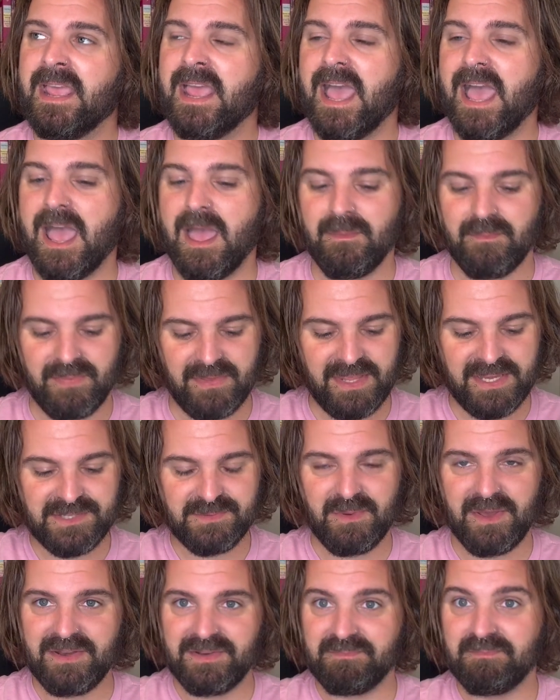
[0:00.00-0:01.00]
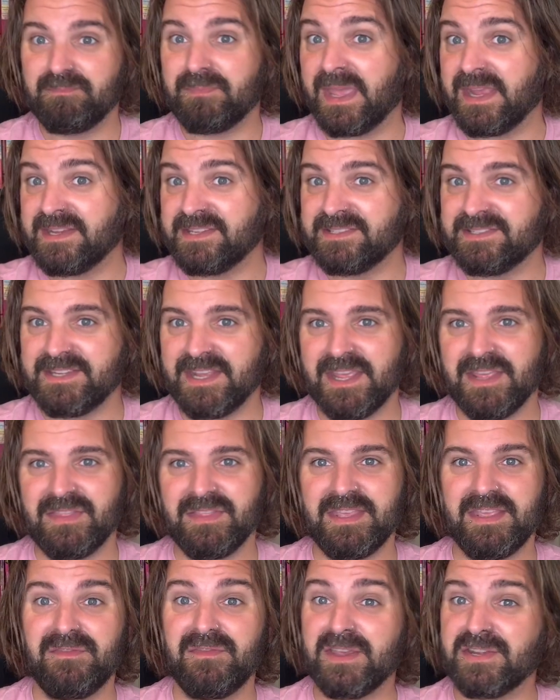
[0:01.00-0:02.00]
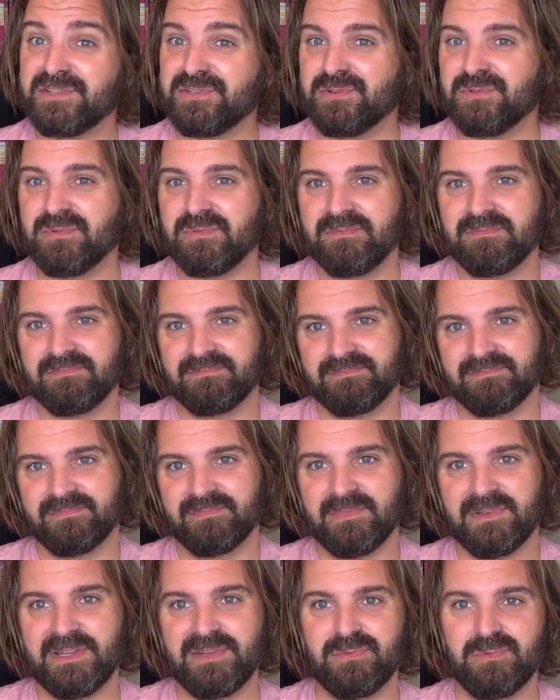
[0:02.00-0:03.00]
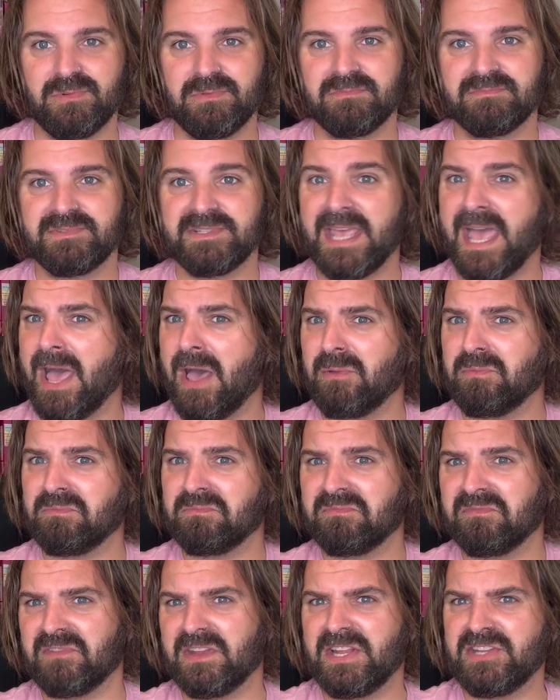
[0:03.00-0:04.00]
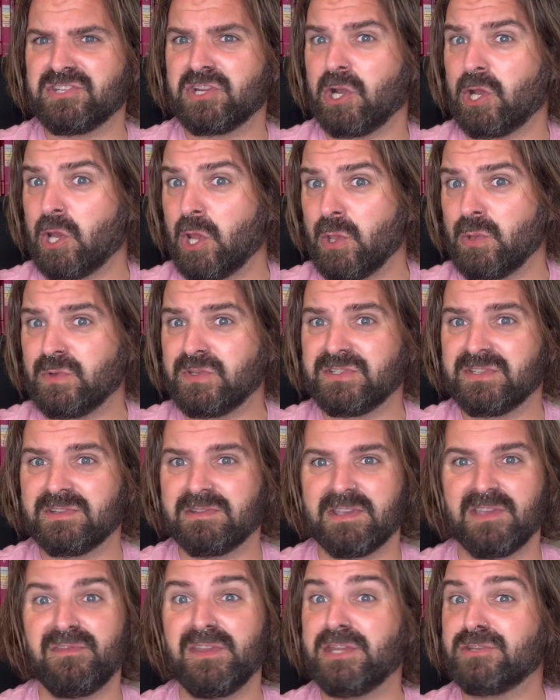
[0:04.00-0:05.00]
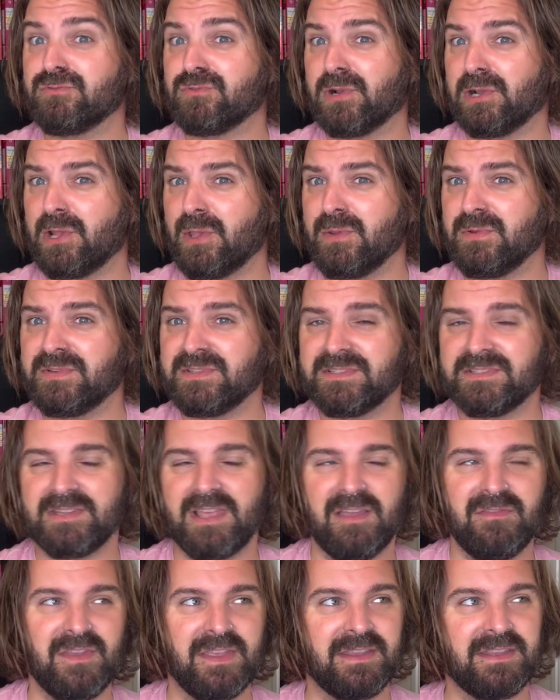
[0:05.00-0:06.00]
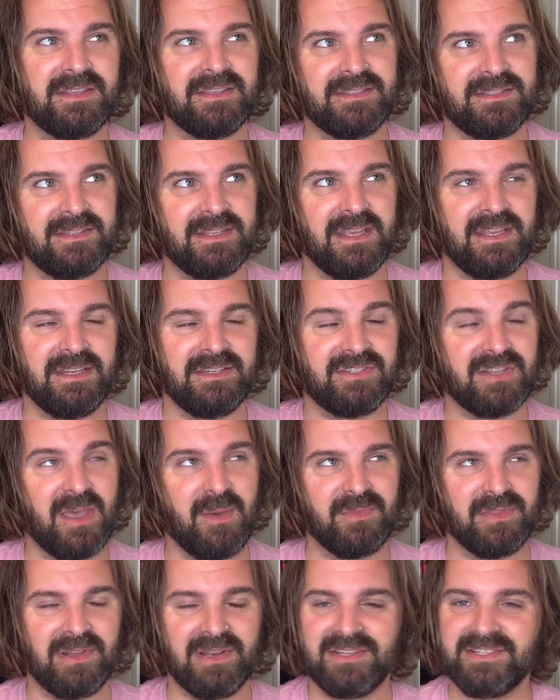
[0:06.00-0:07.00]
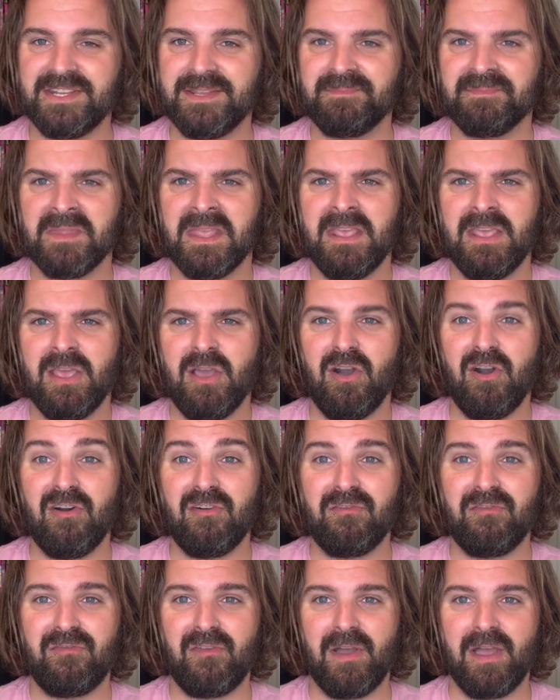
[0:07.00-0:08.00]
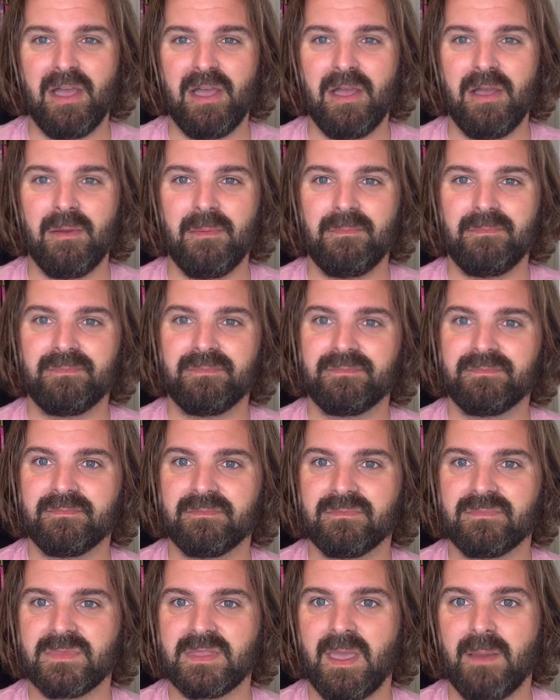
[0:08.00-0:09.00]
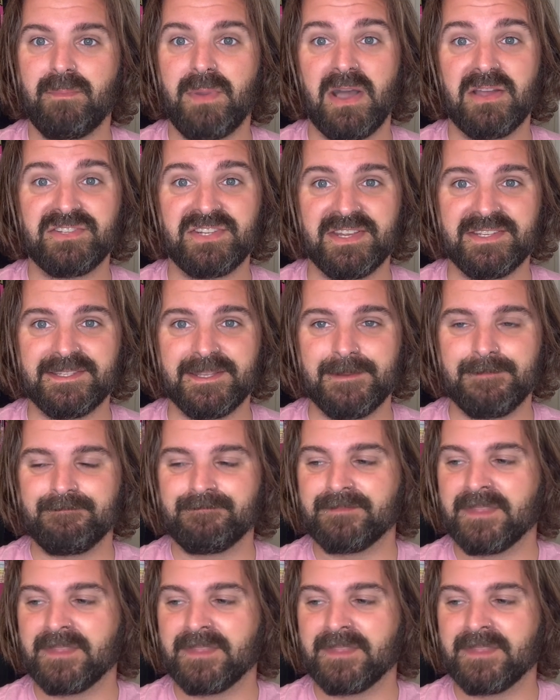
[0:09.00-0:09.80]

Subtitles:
But this one based in the fictional little town, village close, cathedral close, I think is the terminology, of Barchester.